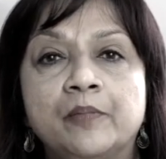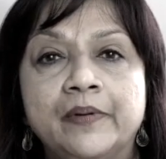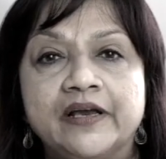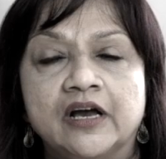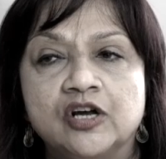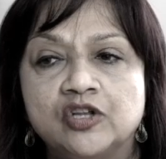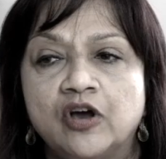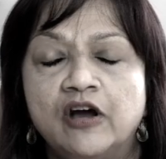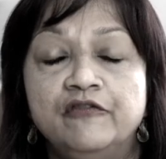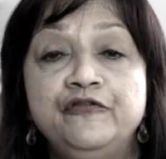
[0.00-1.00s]
uh,
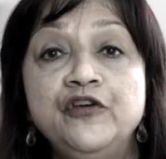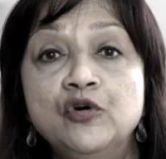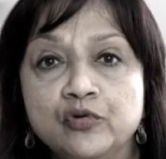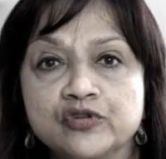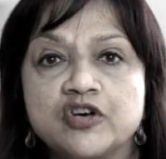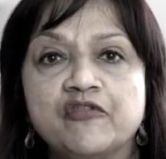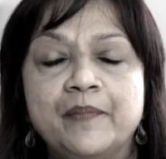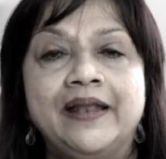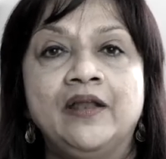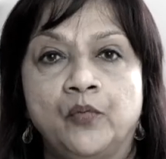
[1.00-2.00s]
views of
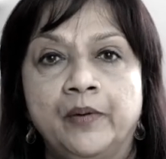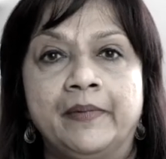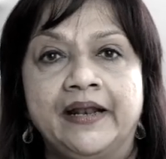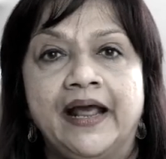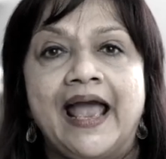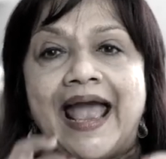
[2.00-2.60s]
men and women,